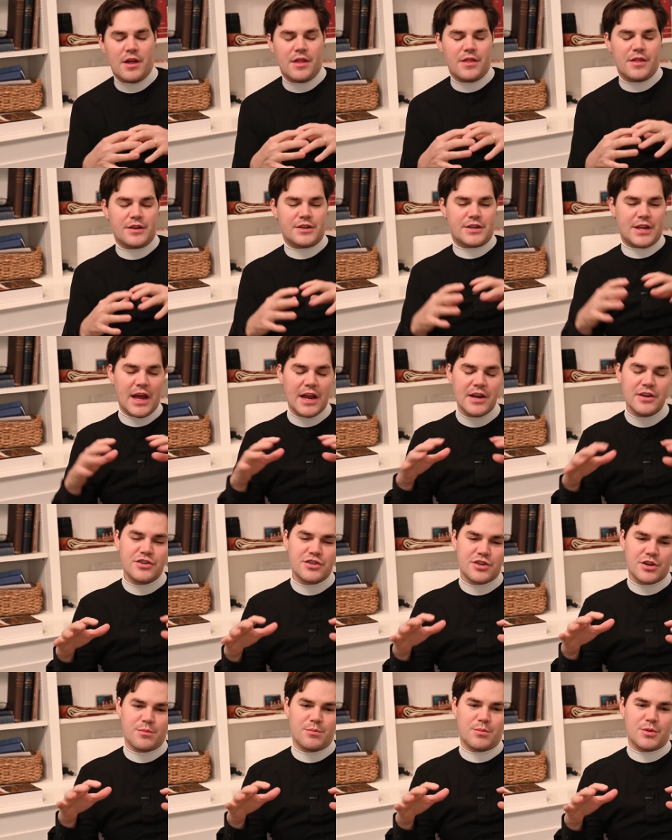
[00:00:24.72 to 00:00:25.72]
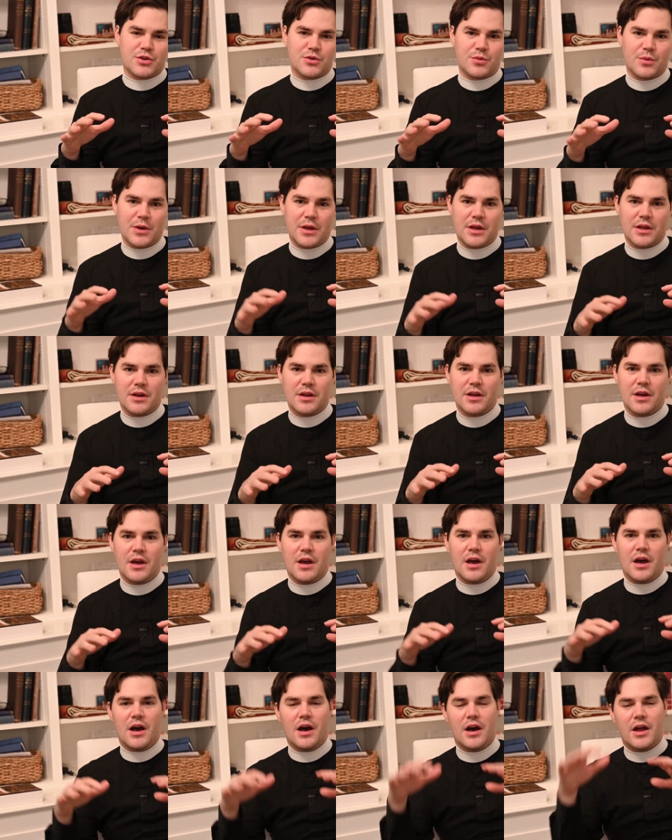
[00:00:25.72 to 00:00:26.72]
the tension between
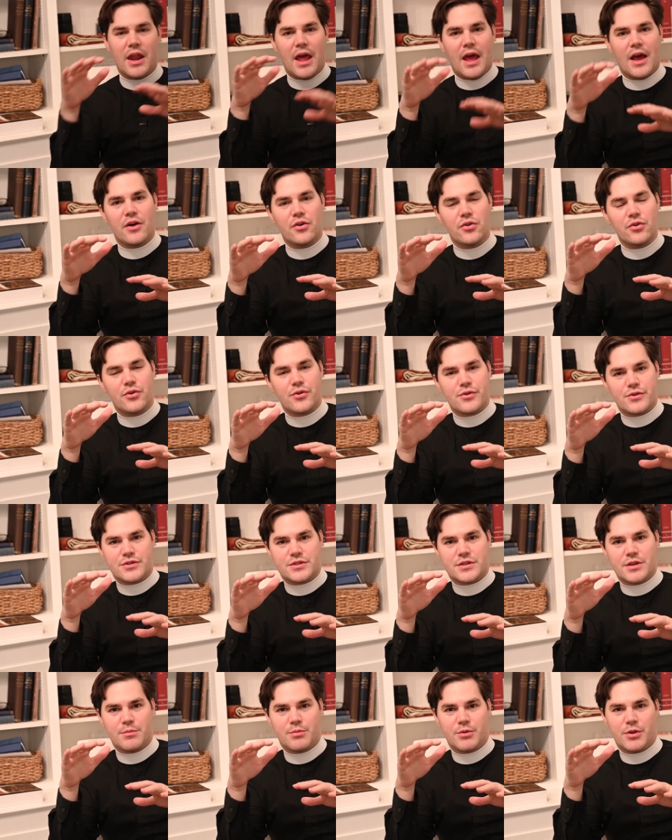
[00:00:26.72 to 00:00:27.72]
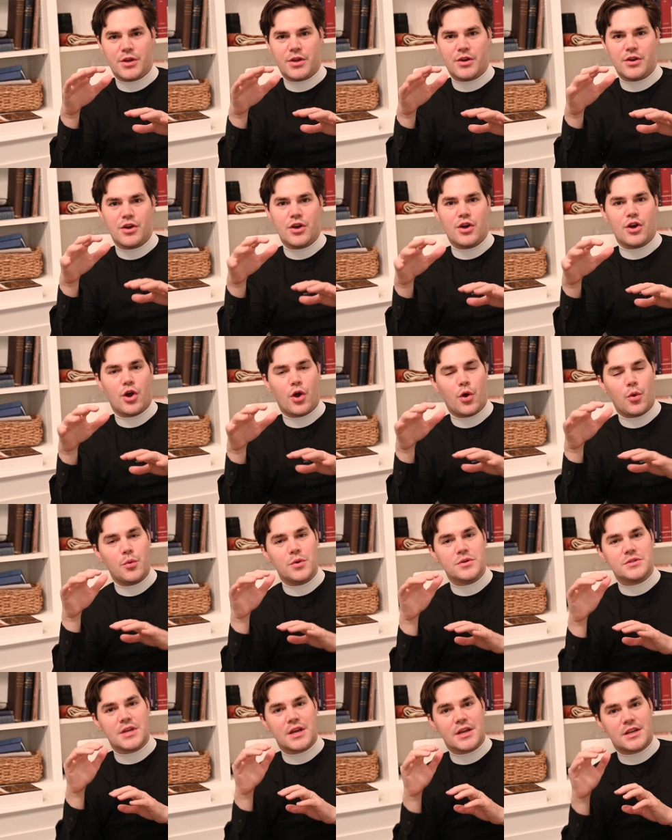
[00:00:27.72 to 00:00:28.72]
an elder sibling who
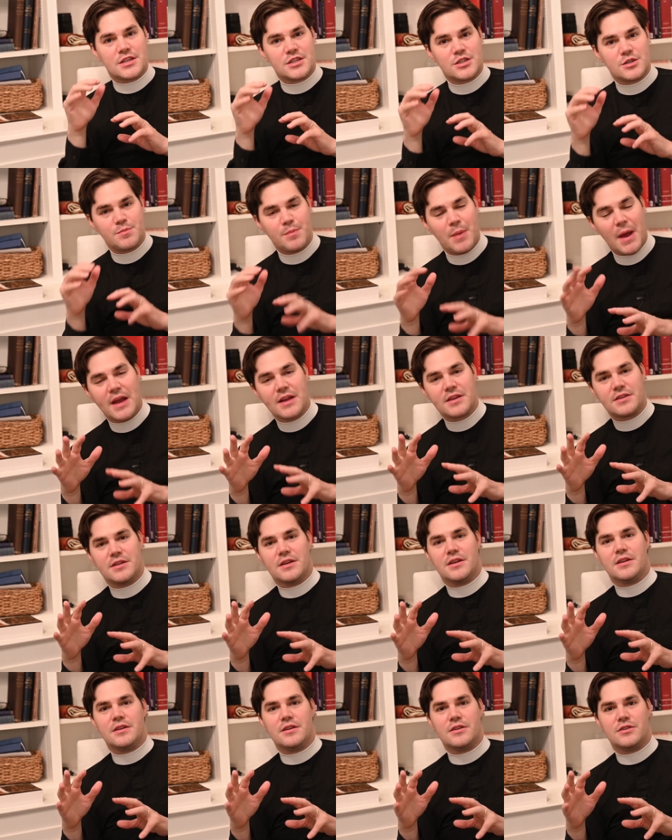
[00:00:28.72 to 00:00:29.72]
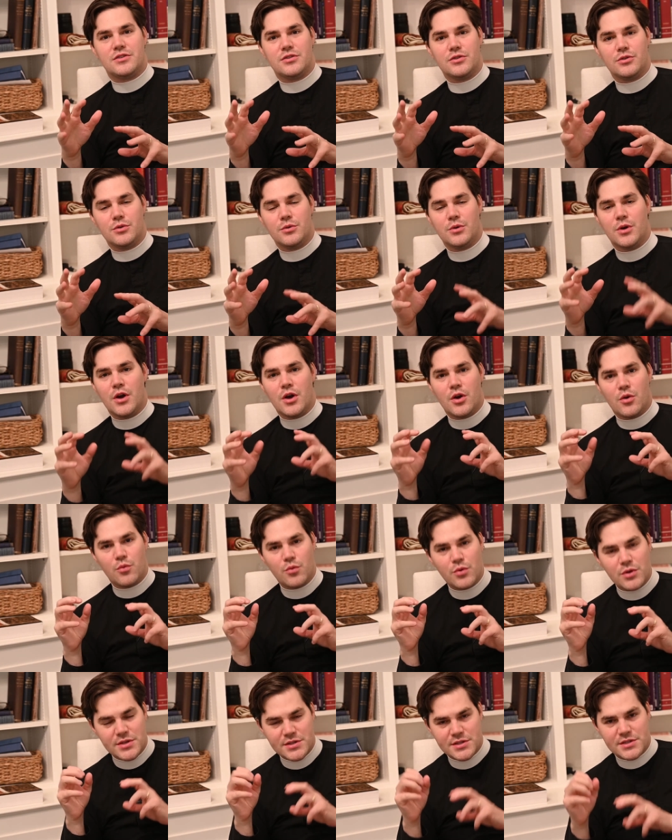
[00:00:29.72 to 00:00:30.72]
was expected to
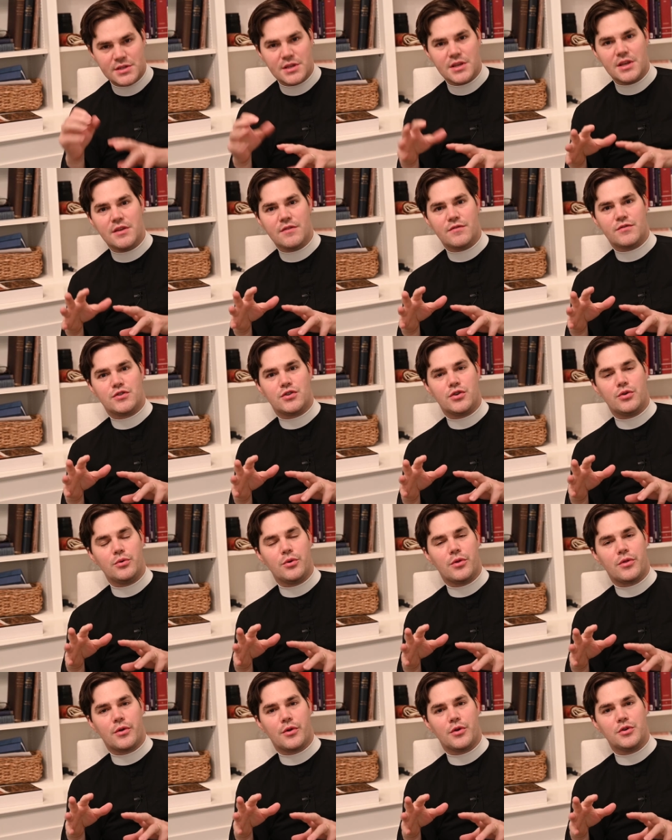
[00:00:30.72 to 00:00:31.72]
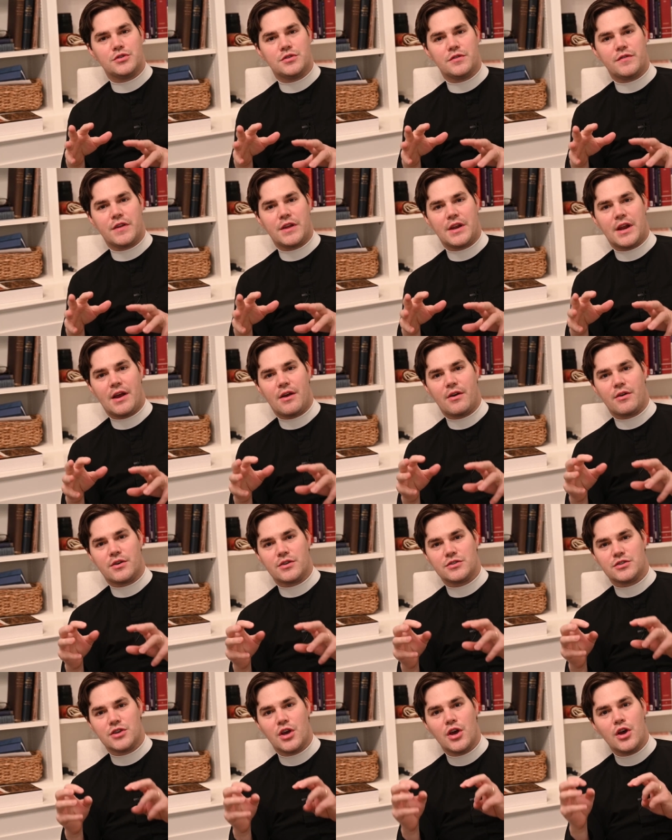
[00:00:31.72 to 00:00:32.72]
receive two thirds of the
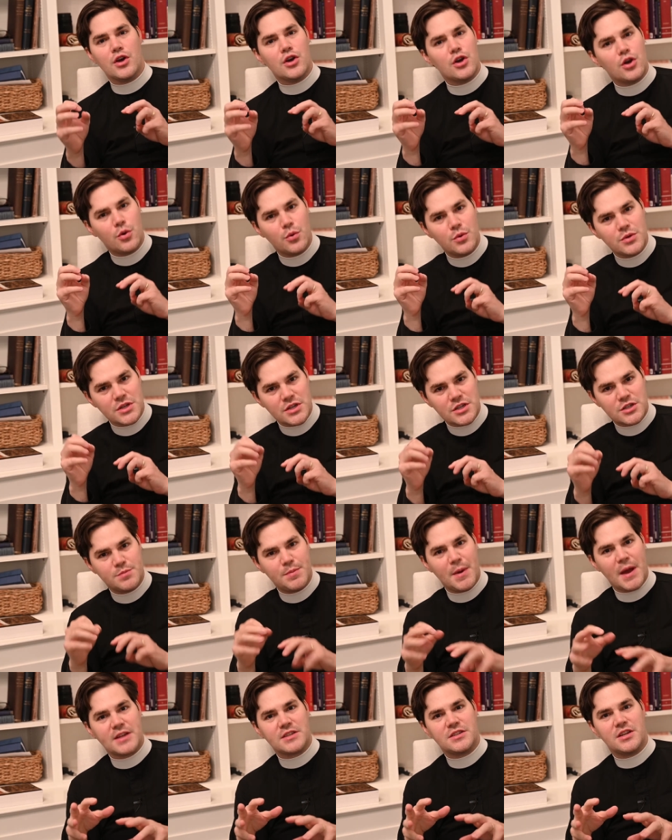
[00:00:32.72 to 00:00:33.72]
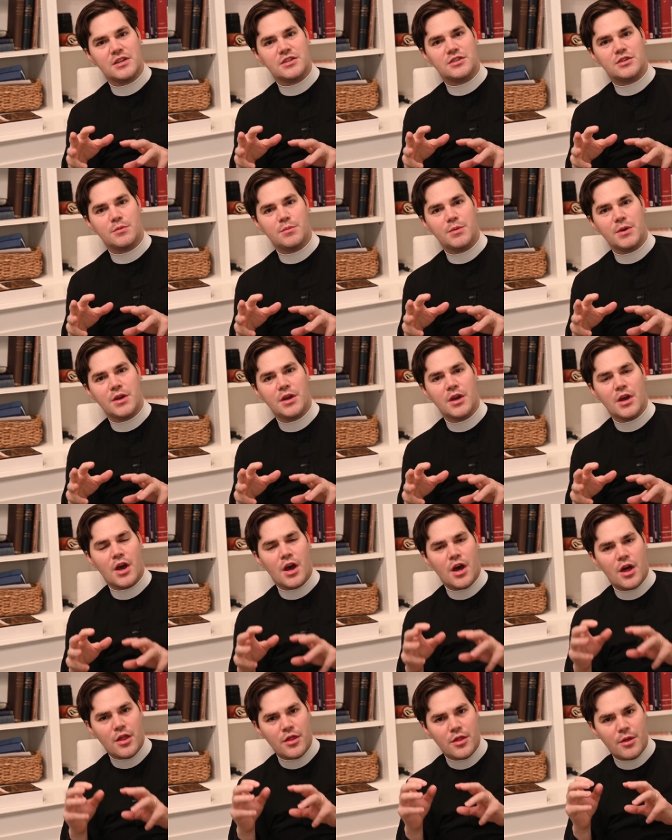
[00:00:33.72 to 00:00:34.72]
inheritance, who was expected to be
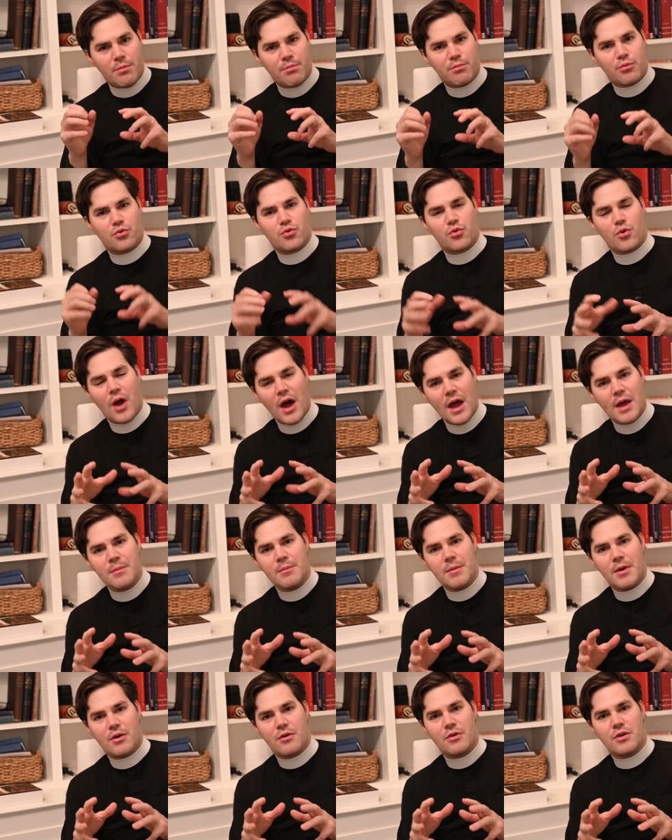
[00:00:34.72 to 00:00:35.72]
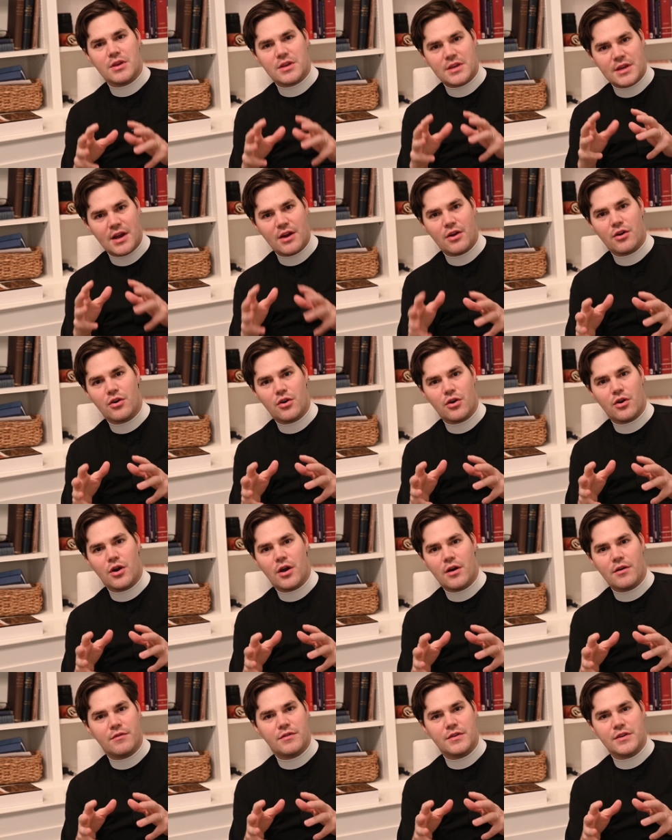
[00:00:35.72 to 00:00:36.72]
the primary carer
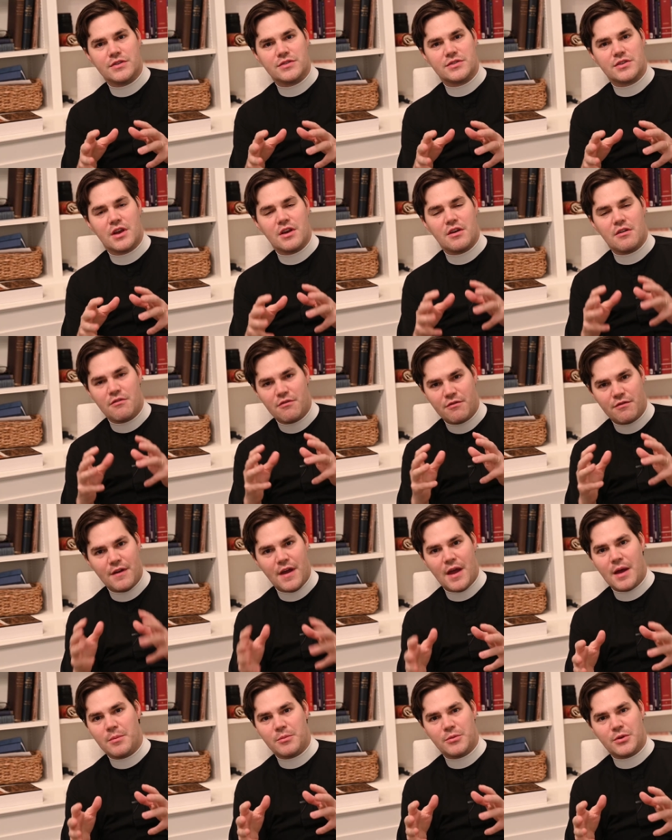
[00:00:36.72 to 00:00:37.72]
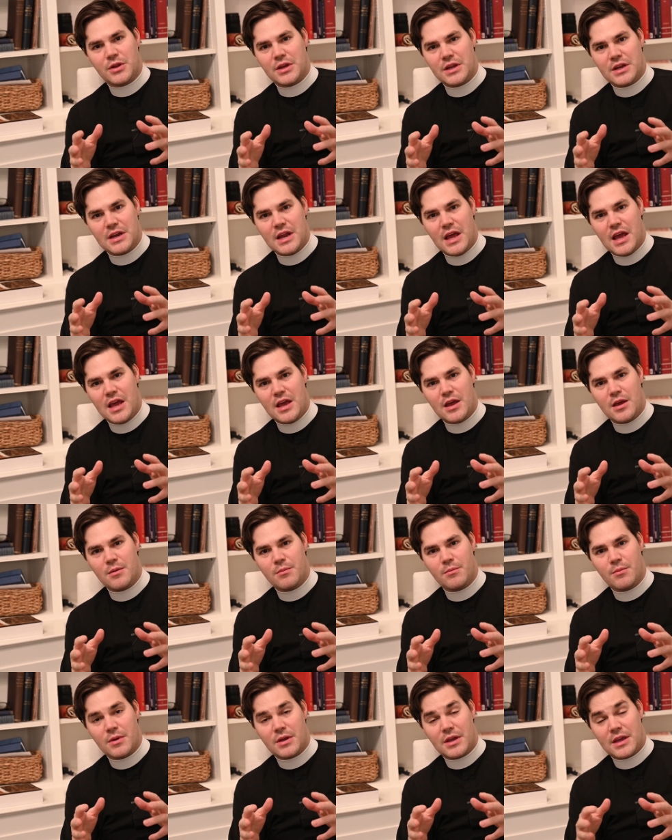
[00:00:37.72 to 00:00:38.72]
of his family
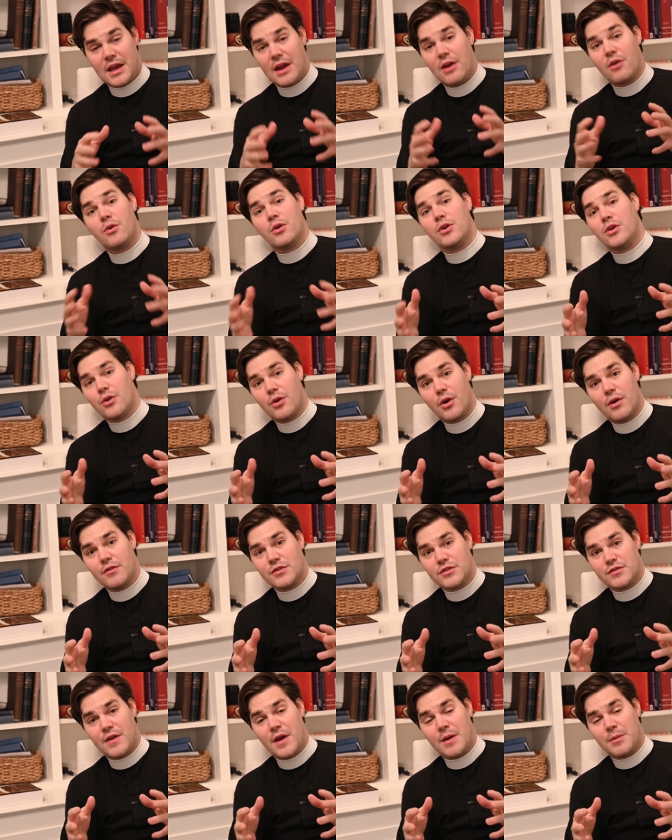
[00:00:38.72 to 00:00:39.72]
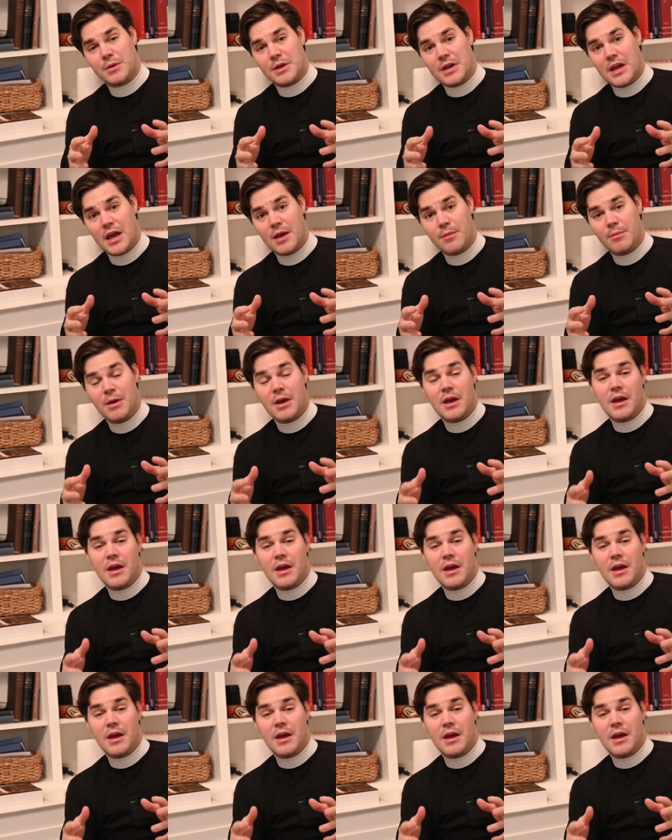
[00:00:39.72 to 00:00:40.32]
name, carrier of his family name,